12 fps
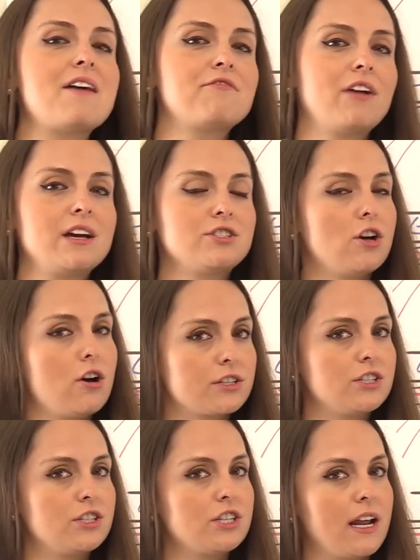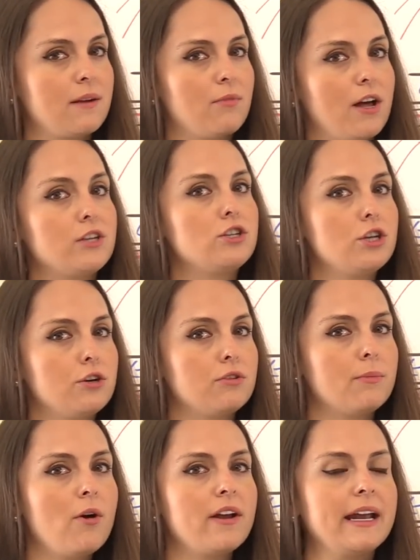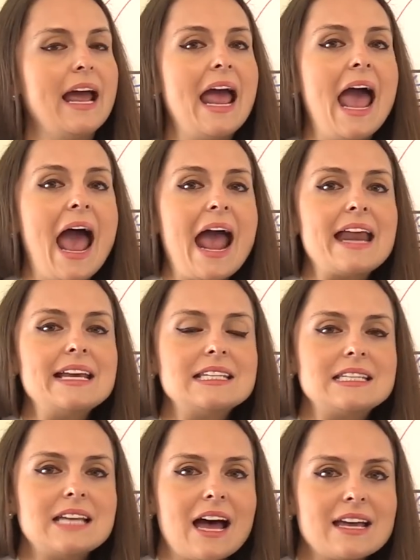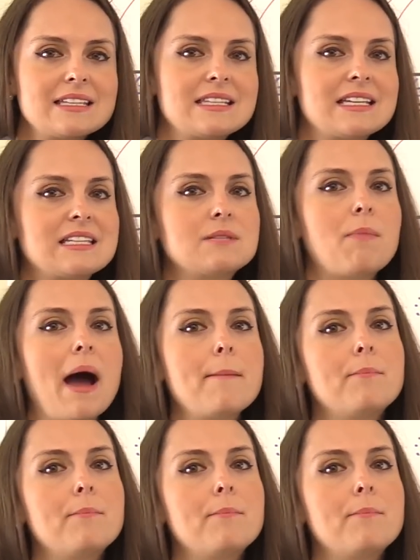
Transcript: that fresh oxygenated blood to the body. And it does this by